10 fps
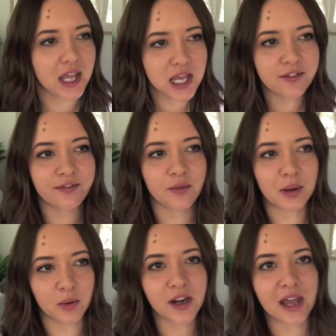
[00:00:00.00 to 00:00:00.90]
if
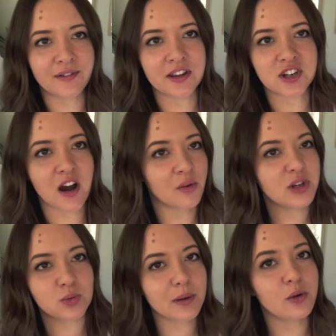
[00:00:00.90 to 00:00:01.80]
we were to have another child,
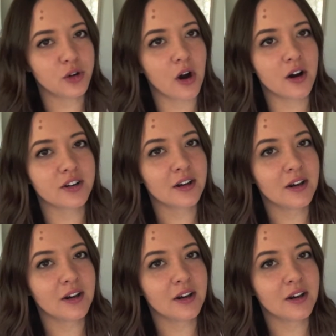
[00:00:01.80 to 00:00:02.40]
which we will not,